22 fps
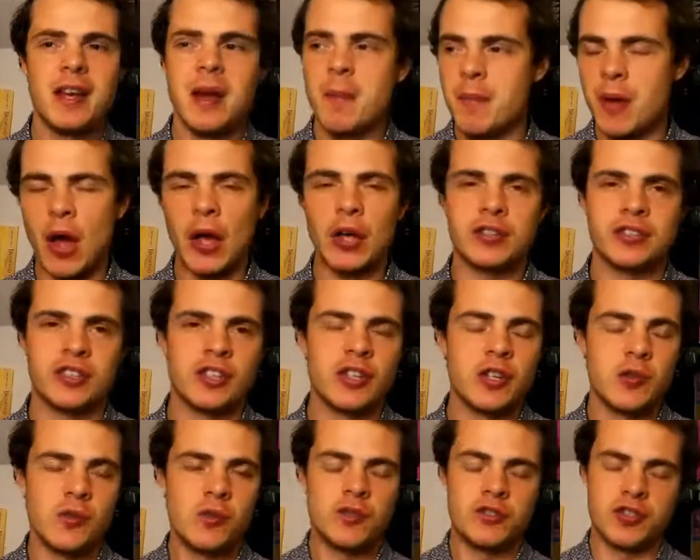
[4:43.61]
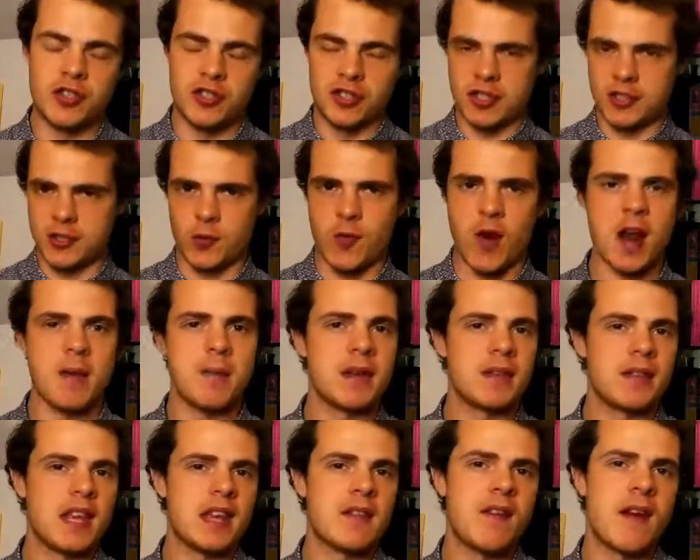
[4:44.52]
person who's just
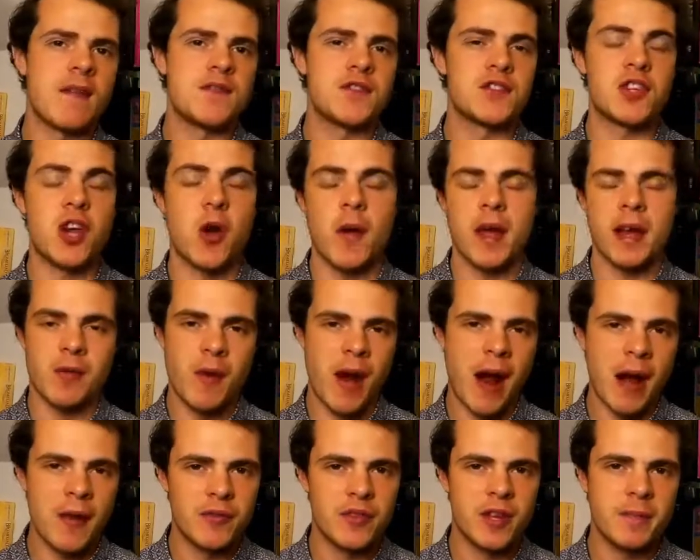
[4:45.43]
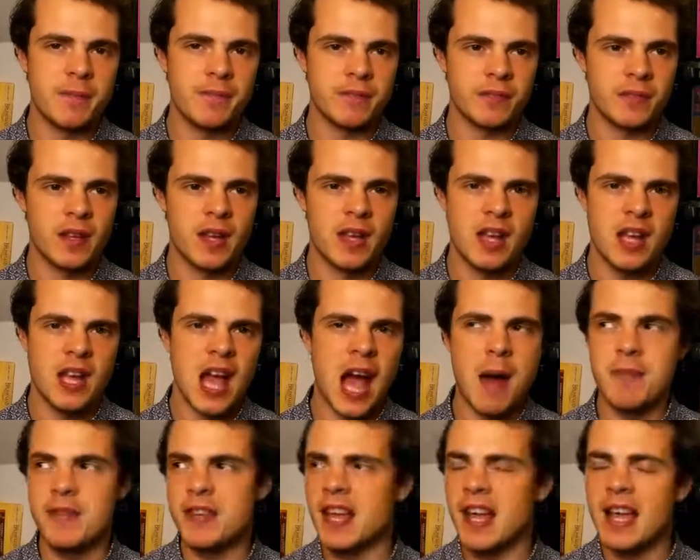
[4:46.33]
describing the events going around them.
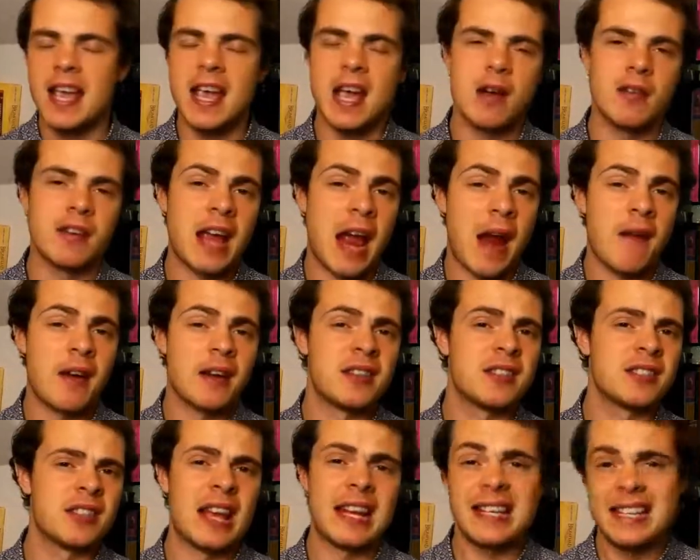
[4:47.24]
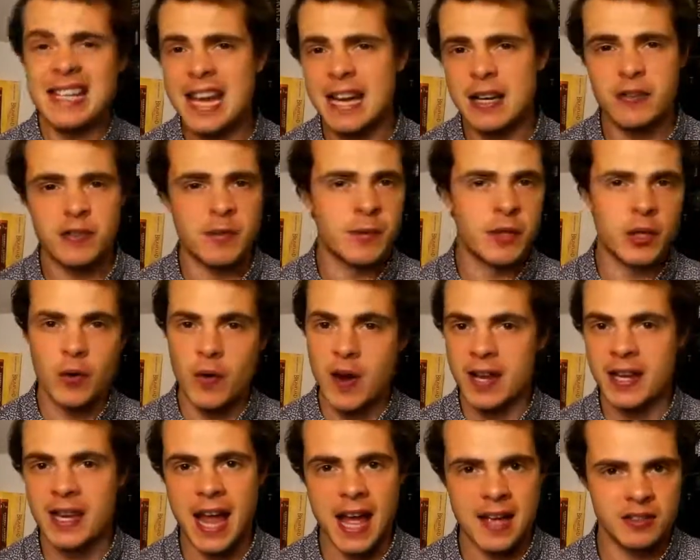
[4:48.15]
I'm thinking here of characters like Nick from The
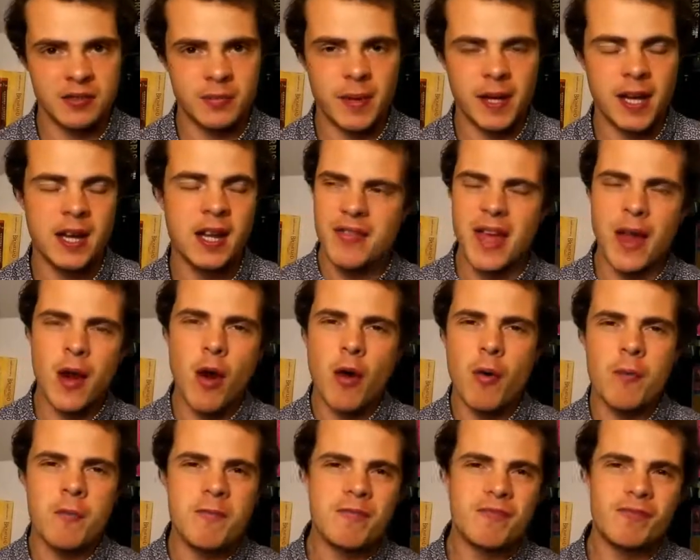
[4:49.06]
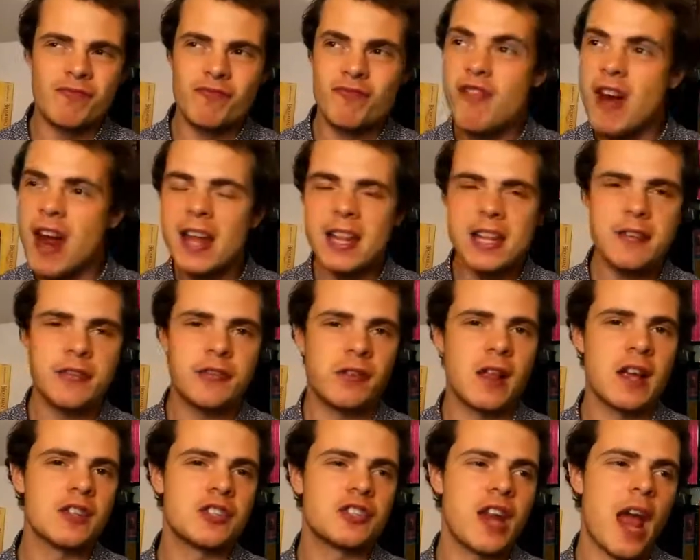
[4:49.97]
Great Gatsby. They're not really
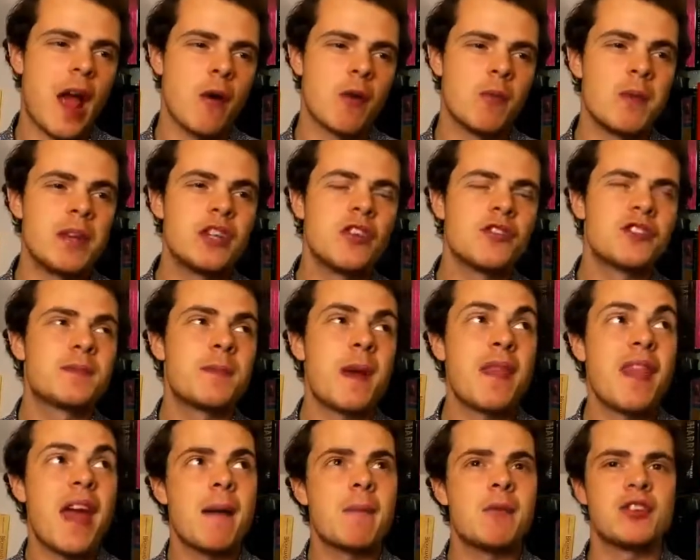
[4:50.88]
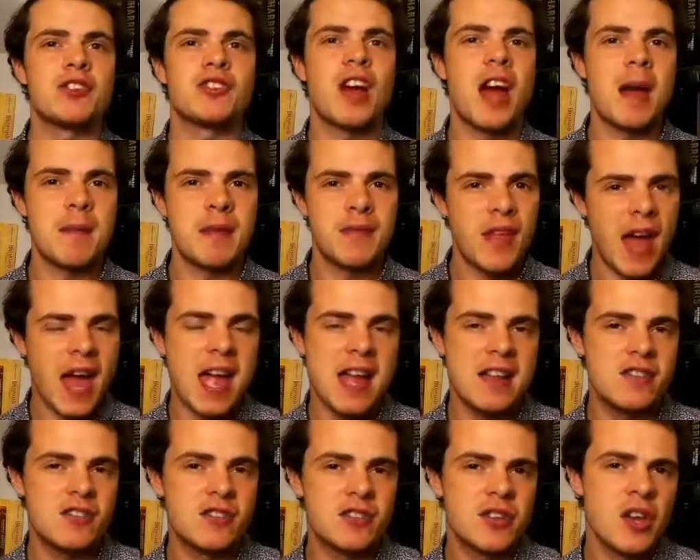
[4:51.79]
fleshed out, and we don't spend that much time in their
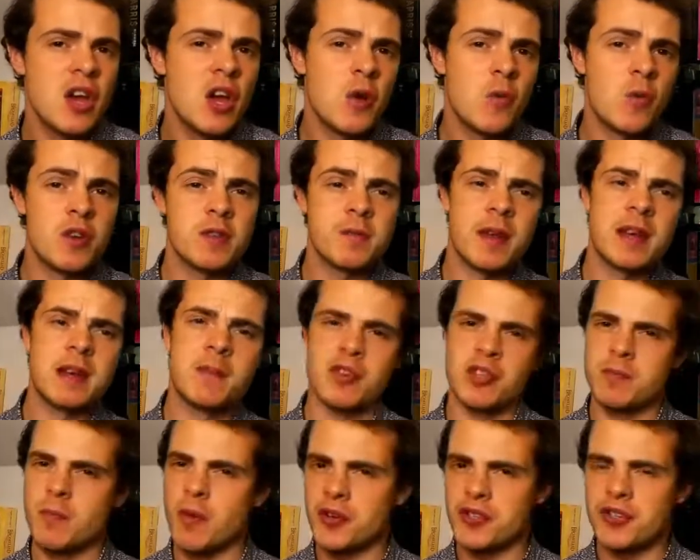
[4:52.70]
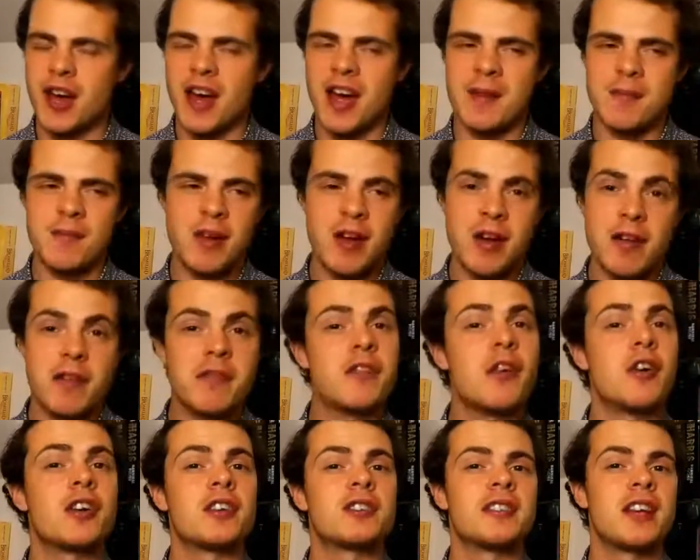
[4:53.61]
heads. We spend much more time
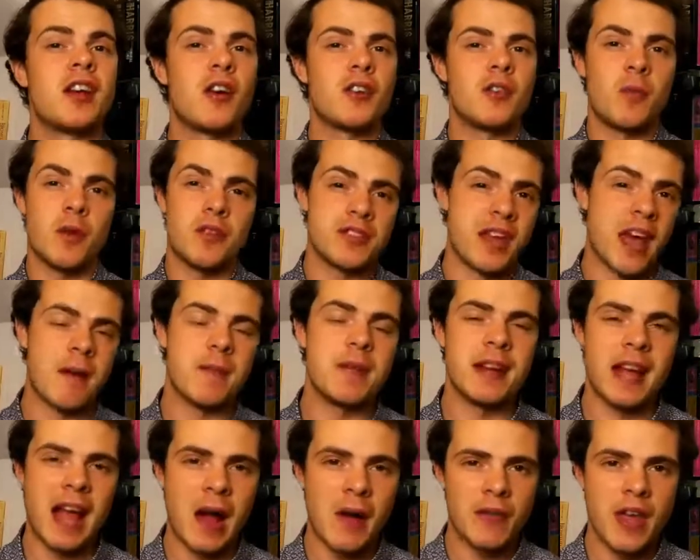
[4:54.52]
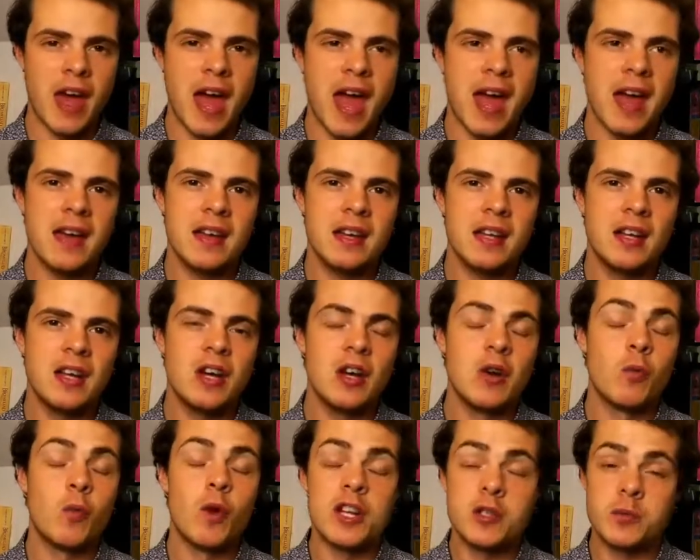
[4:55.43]
focusing on what's happening out there.
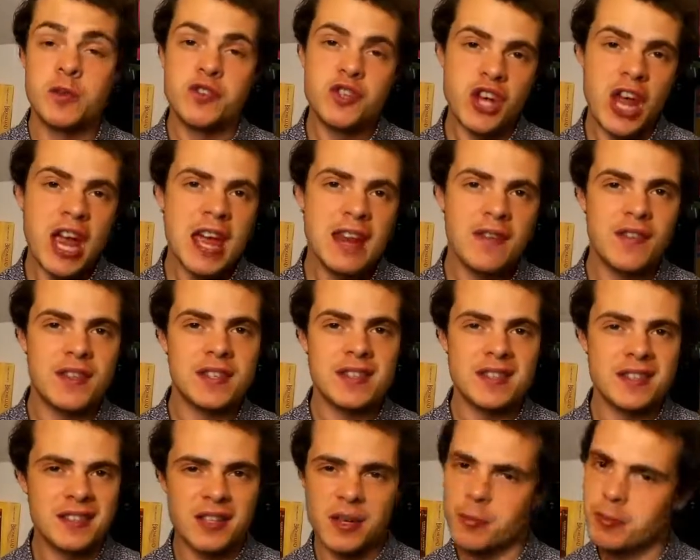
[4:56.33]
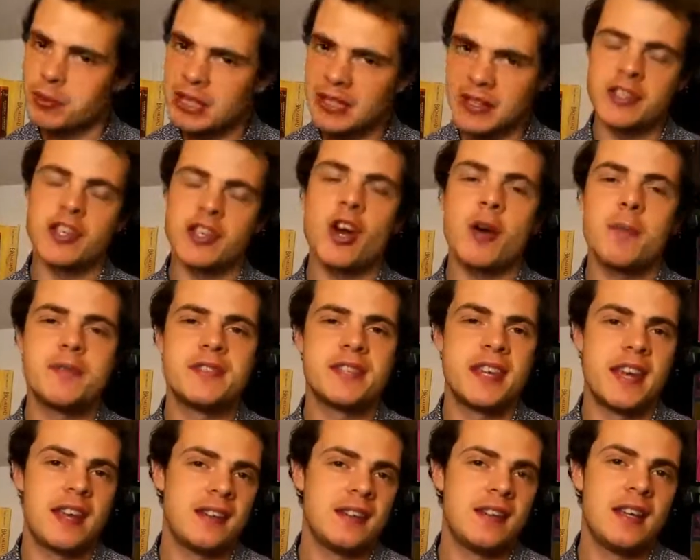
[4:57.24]
Whereas with Jane, this is completely the
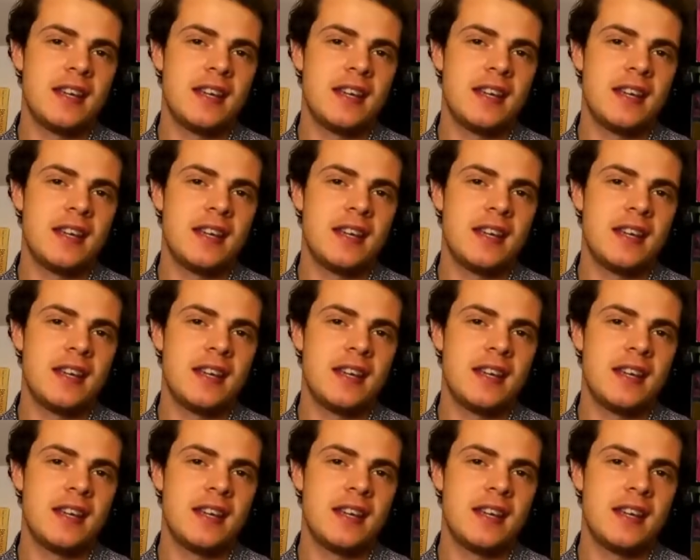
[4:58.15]
opposite.